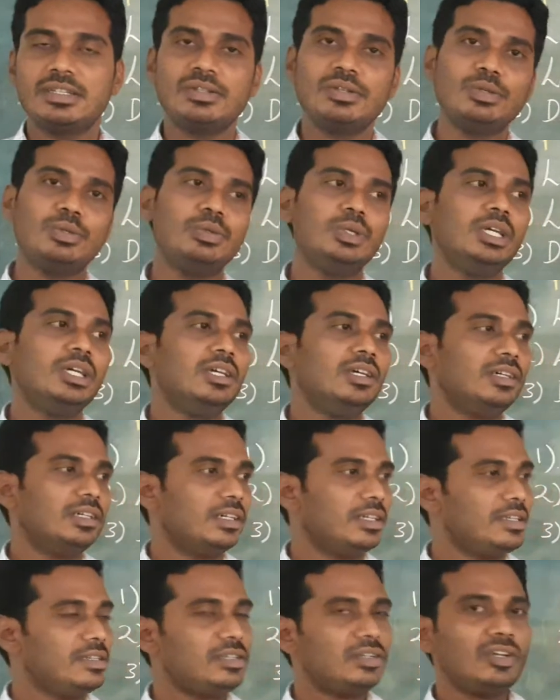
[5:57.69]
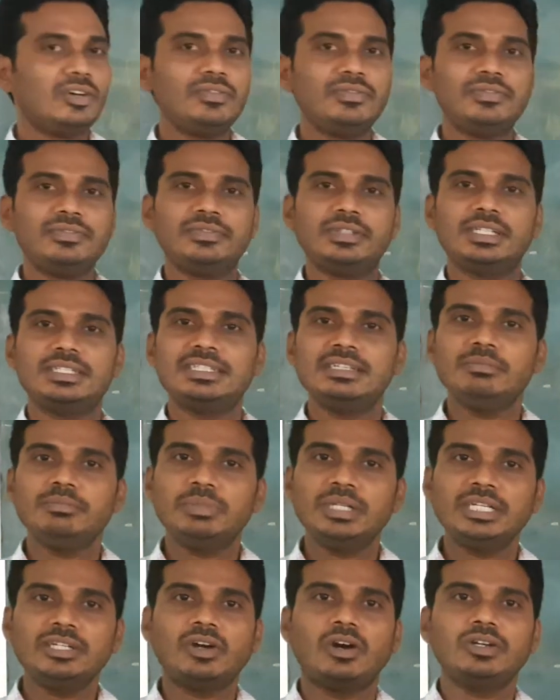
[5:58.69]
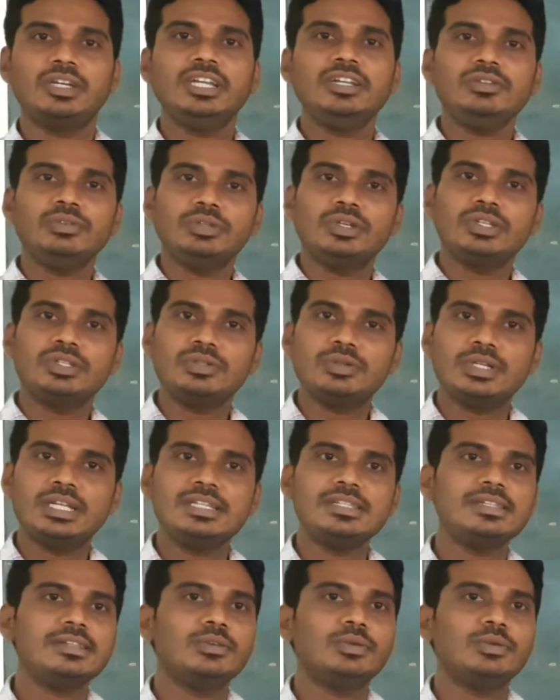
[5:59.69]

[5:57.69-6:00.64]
So instead of simply talking to your students,